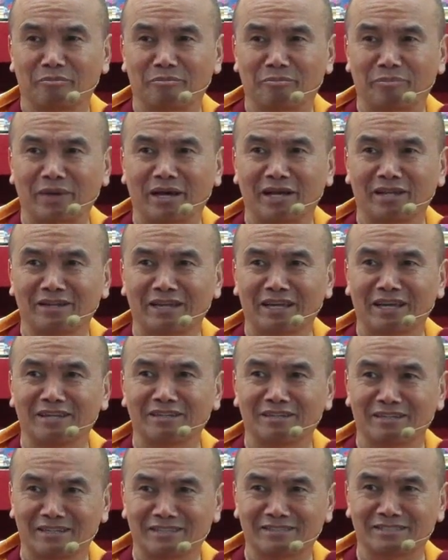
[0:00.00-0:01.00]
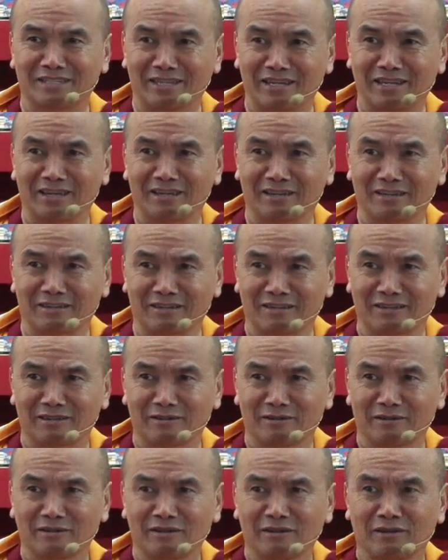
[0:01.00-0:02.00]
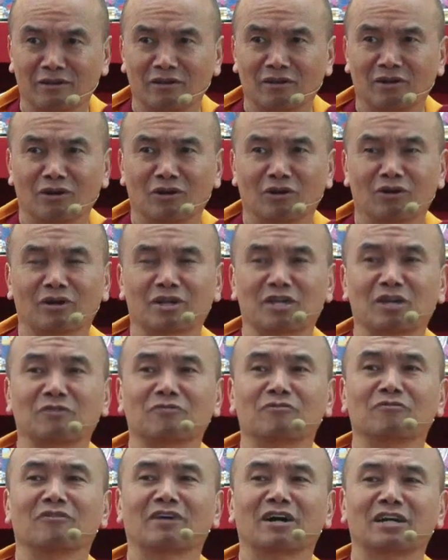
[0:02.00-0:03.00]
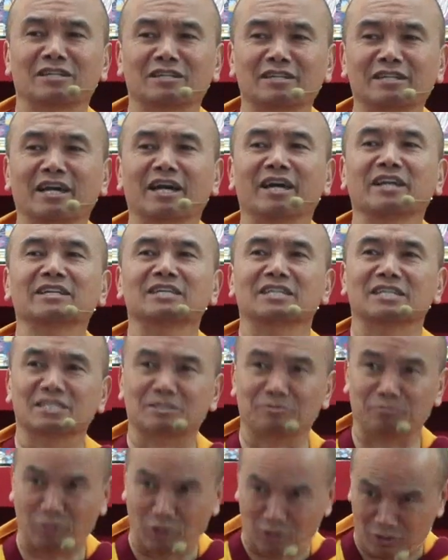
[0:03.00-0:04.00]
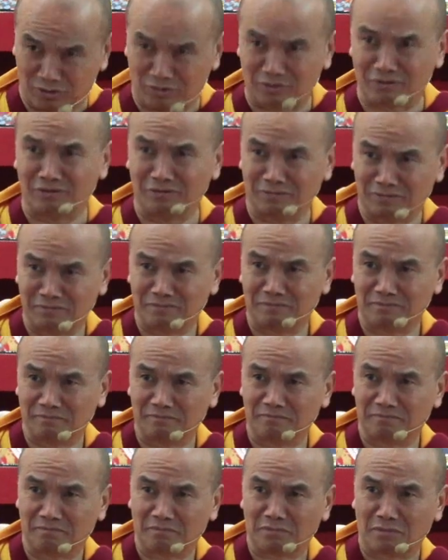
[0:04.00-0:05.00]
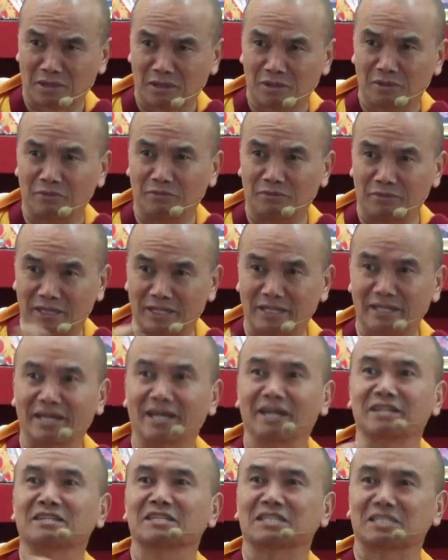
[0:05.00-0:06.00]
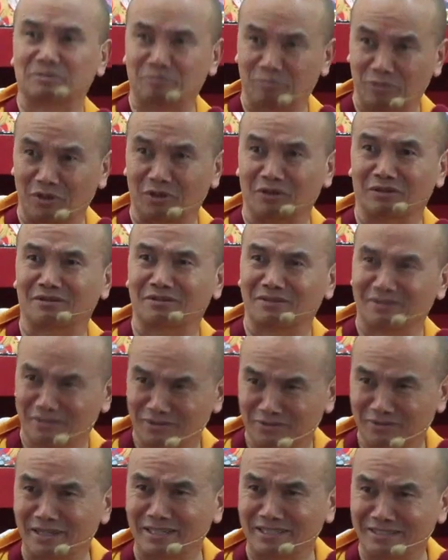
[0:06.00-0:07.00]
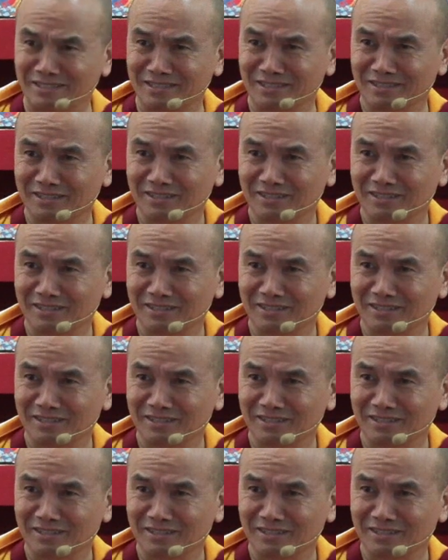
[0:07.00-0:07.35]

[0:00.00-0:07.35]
Pen and is ink. Okay, Wali and his book. Wali and his book, right?